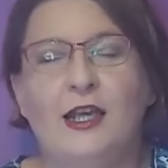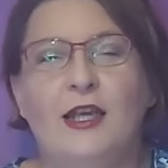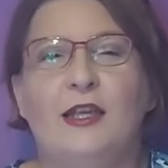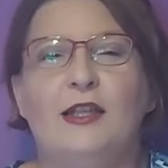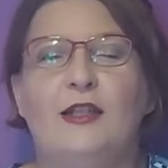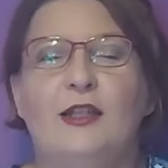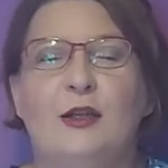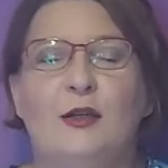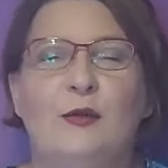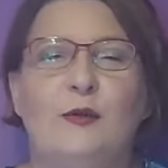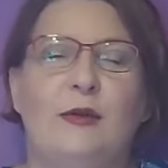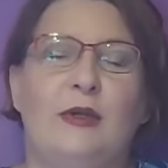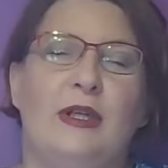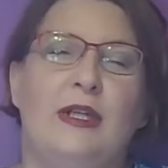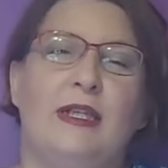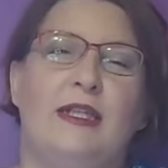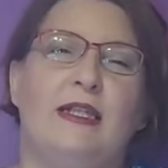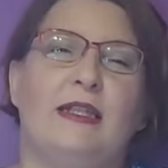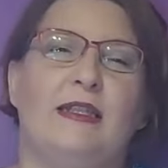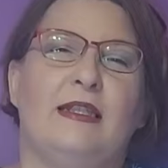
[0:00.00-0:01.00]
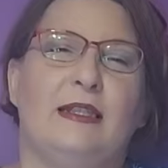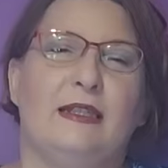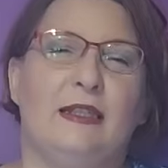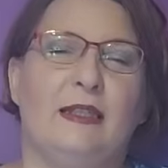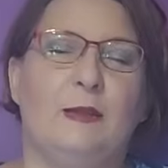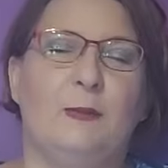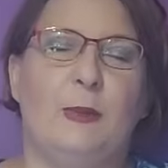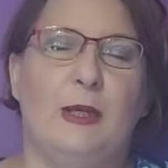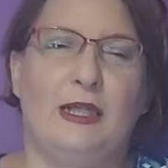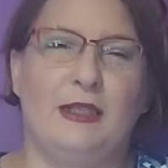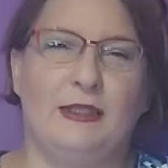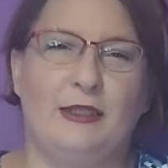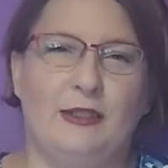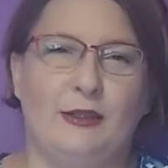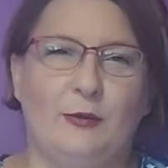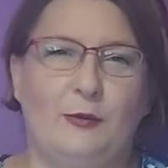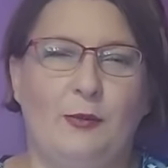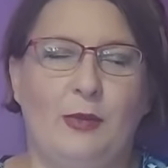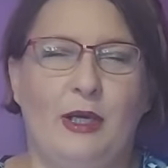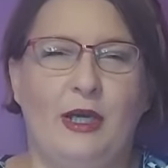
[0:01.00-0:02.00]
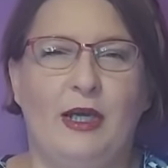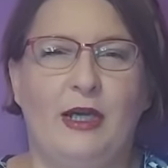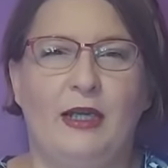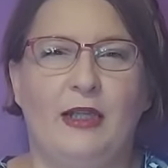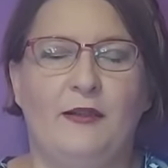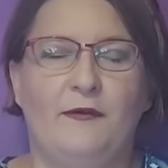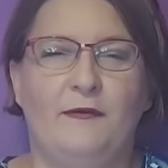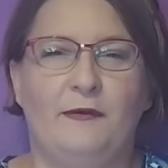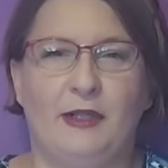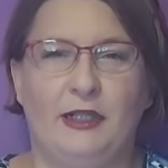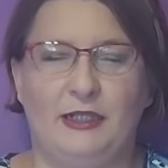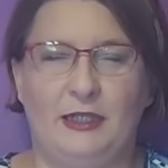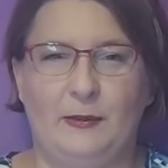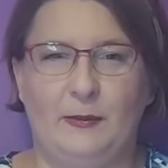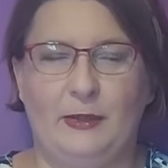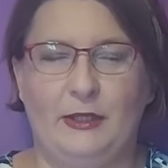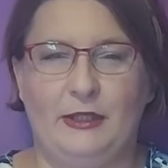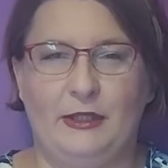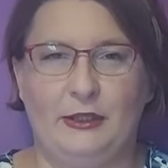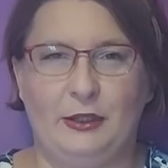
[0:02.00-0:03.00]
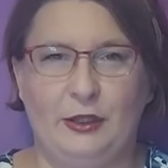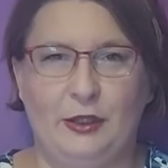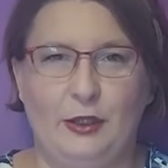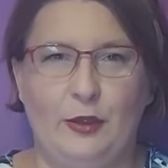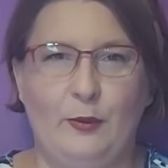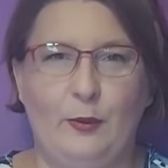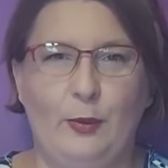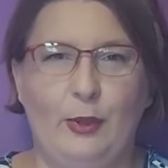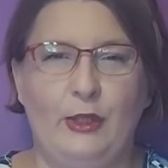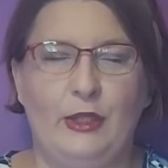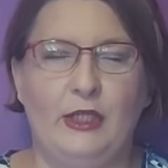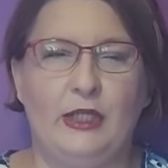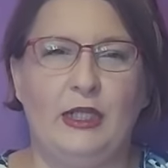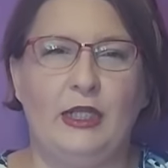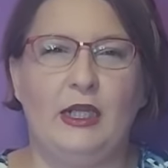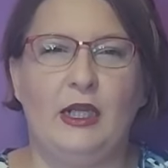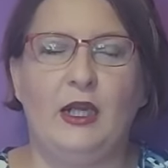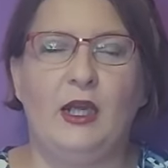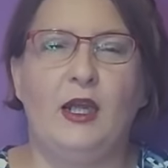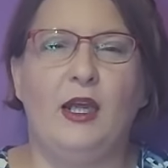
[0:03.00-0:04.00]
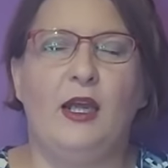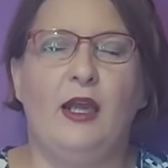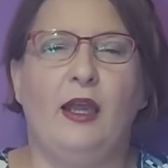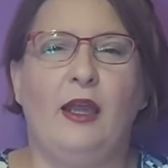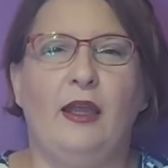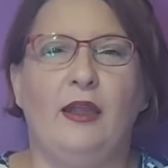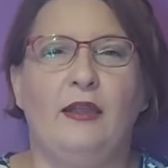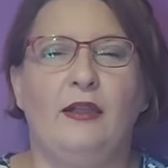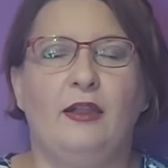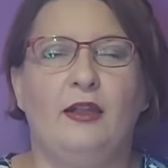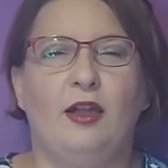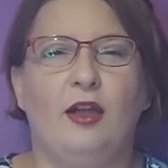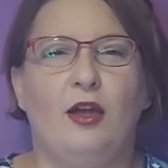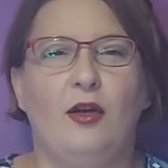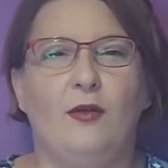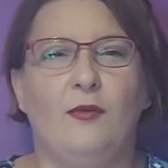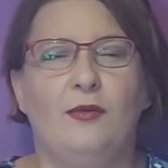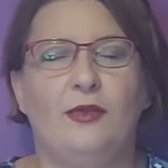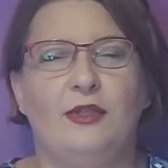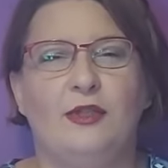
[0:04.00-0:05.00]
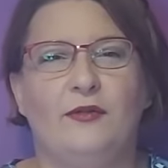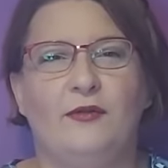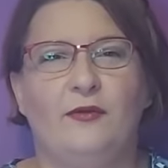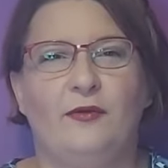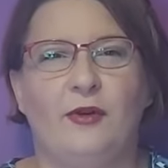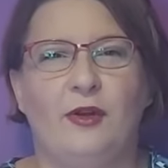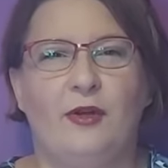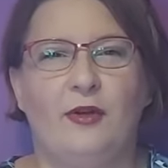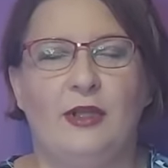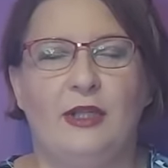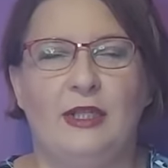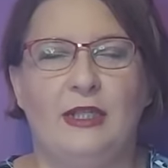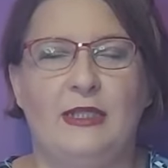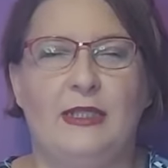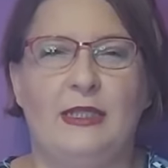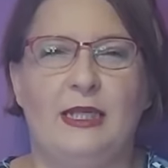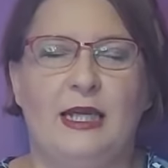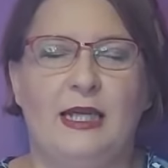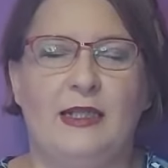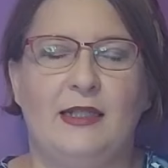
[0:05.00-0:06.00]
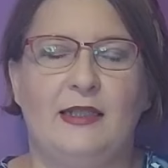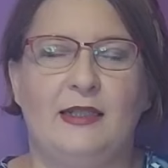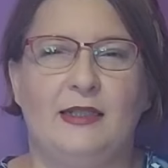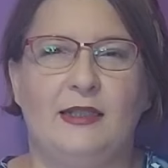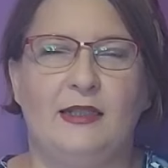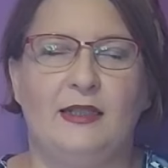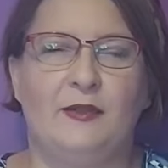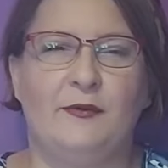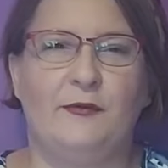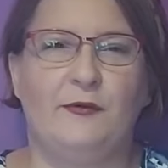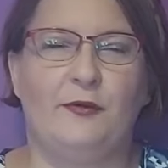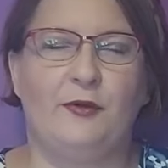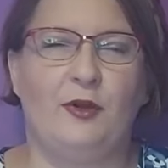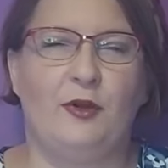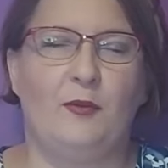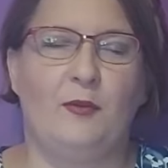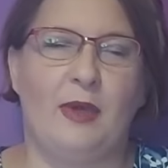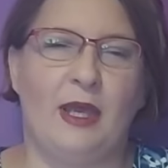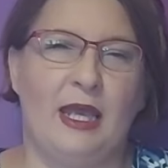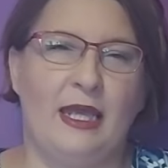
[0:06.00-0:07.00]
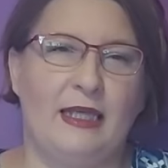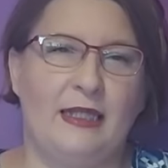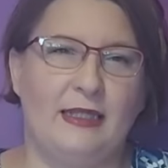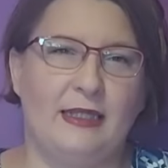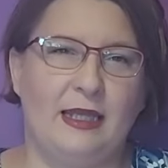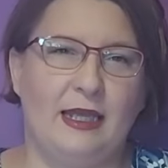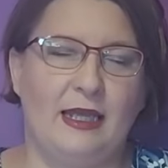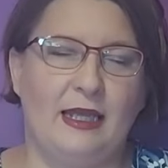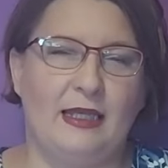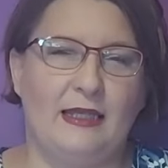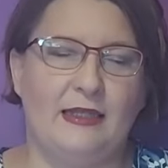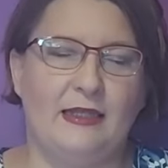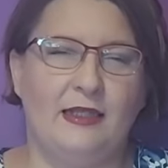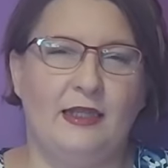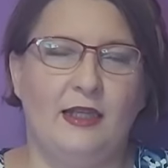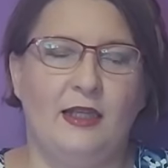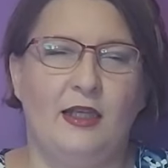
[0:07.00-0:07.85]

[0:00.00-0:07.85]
So this is patterned by Friday Pattern Company. It comes from in sizes from XS